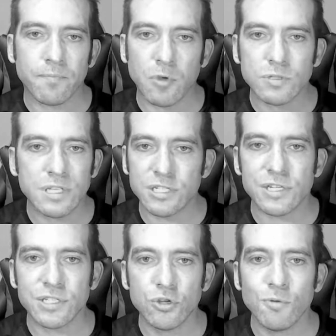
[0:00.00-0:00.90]
because there's
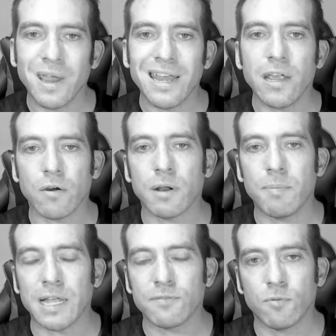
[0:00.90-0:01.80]
just too many on a
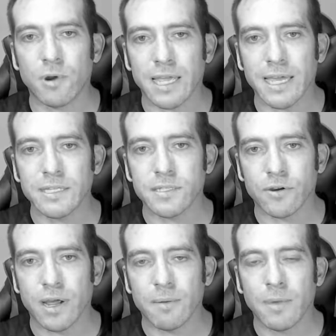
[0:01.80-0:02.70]
platform like
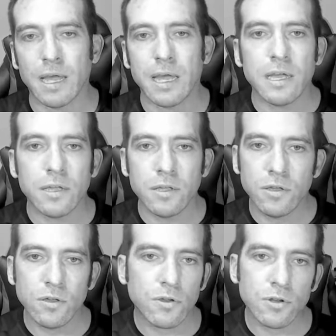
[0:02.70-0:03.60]
Instagram.
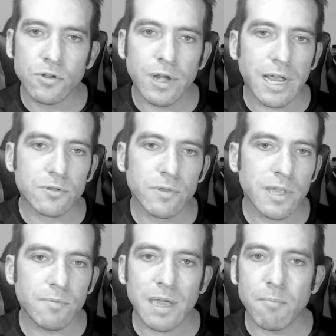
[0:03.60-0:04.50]
You could connect with
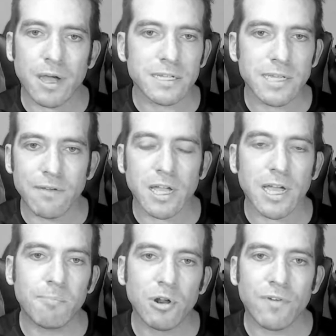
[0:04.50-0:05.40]
them. They might have a
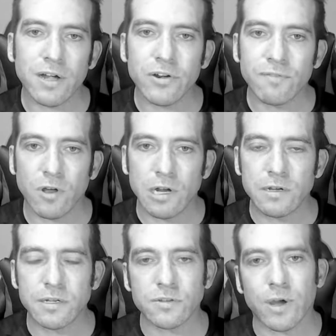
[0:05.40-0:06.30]
couple of hundred
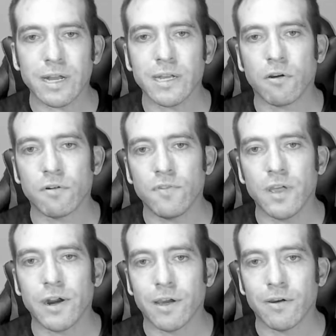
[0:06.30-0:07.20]
followers right now on
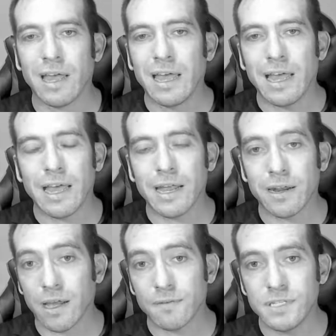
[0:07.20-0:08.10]
Vero,
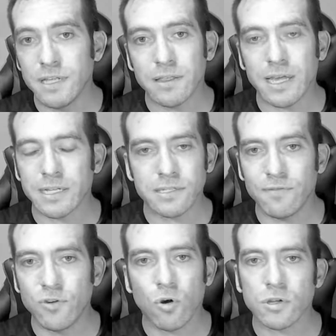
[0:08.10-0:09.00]
and I've seen that
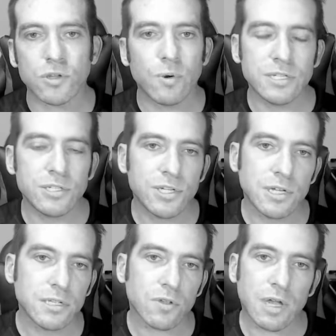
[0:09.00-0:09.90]
if you ask
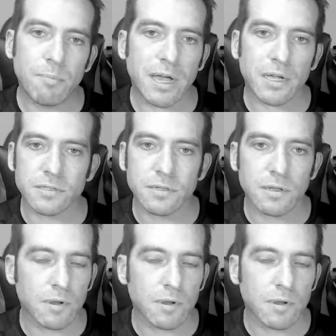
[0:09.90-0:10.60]
questions about